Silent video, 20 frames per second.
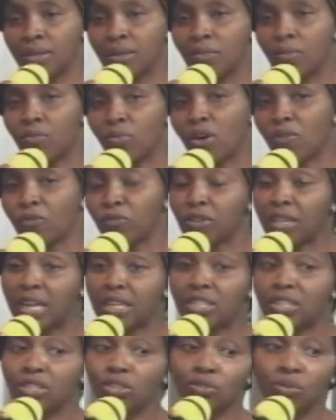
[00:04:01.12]

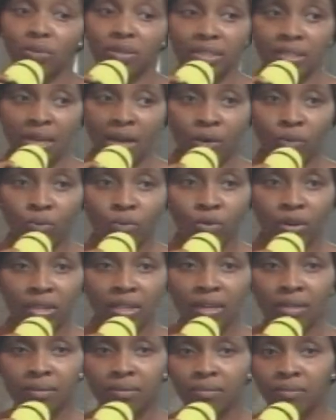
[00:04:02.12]
Mbofuna Jesus and
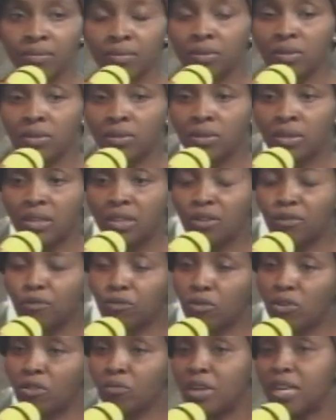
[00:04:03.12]
Wana.
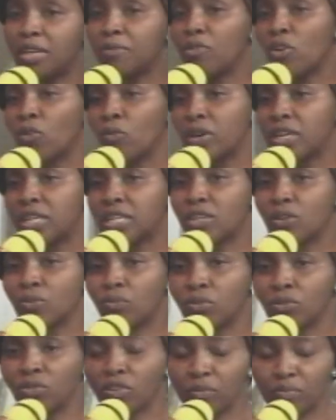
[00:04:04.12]
If one way
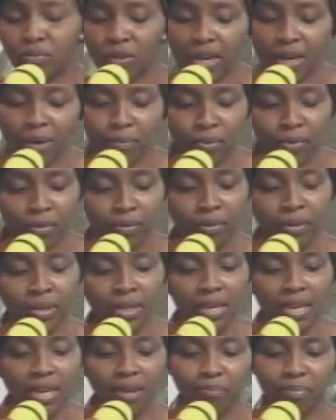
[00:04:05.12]
keep no biabo,
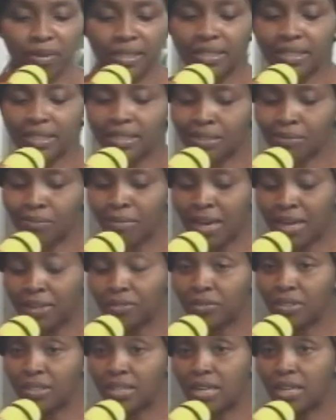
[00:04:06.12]
ebe this man
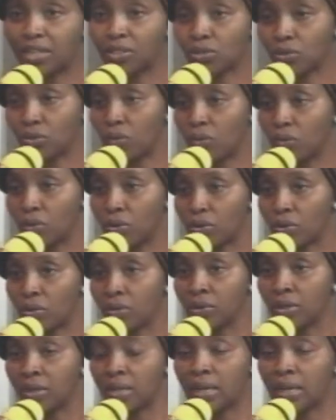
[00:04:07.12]
unne so mugo.